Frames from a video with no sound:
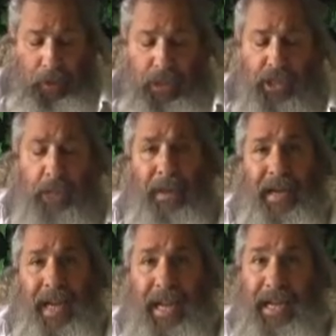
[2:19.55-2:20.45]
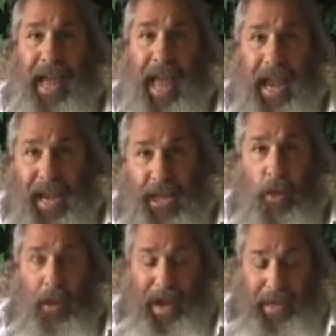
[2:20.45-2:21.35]
to speak in a
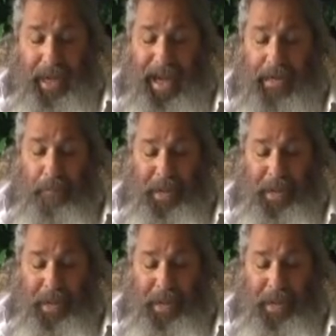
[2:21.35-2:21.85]
UN had it